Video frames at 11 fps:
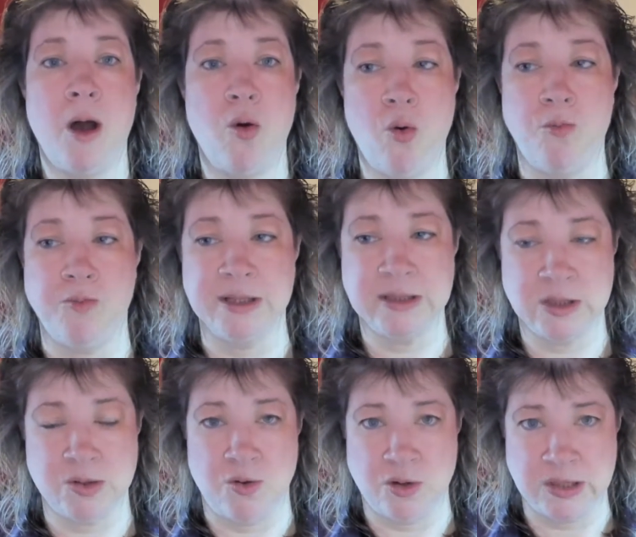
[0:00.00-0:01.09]
home business
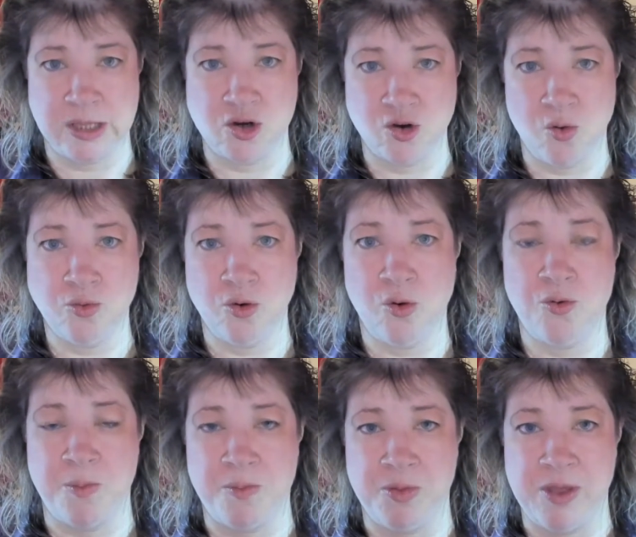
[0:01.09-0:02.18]
owners, they don't know,
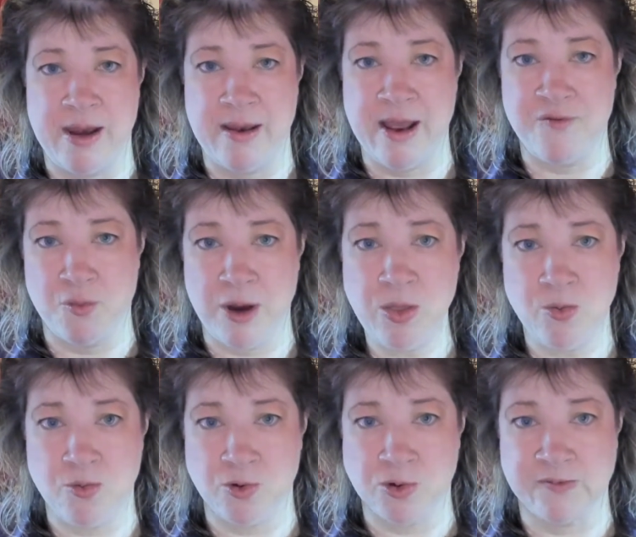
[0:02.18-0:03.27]
the, they never read the
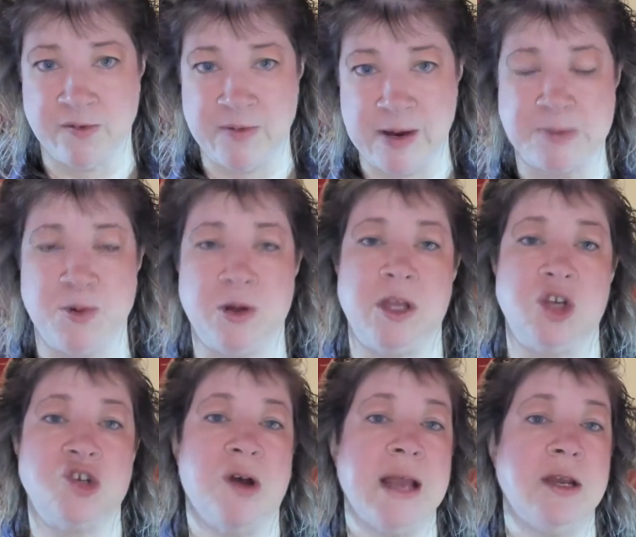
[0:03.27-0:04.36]
rules for Facebook. They
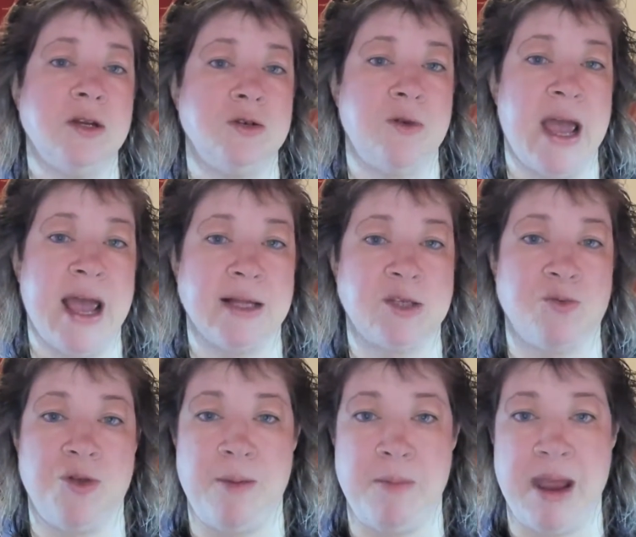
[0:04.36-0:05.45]
tried to do ads where
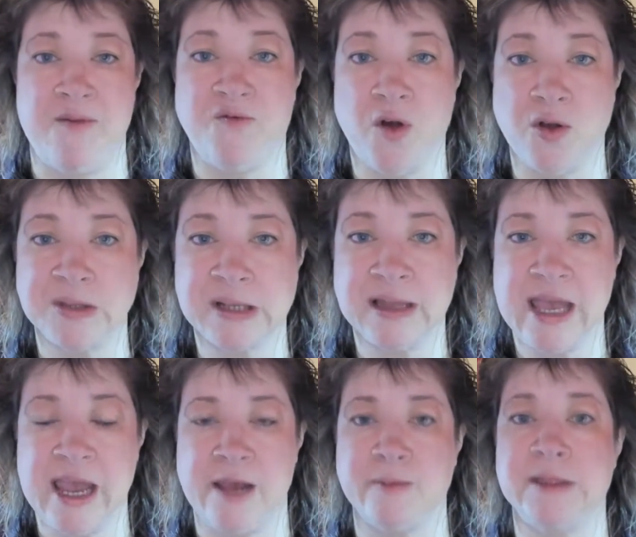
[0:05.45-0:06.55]
they made false
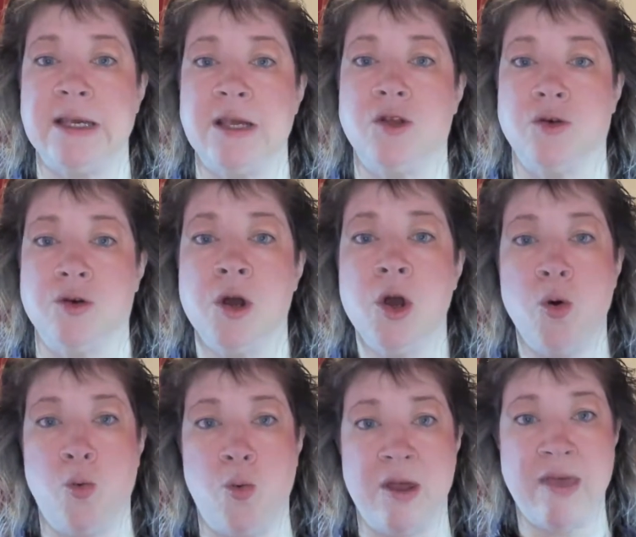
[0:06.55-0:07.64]
claims, either
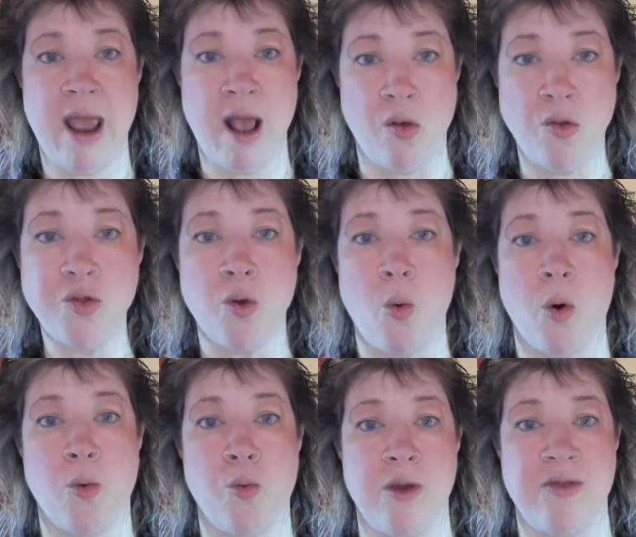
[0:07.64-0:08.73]
with health
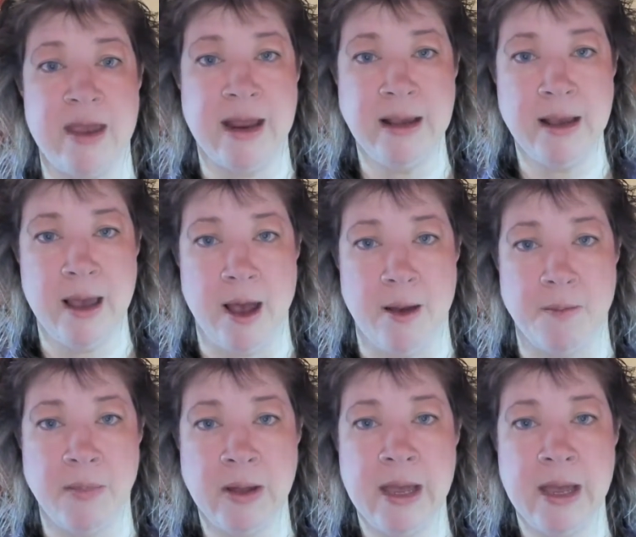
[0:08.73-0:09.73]
or with income,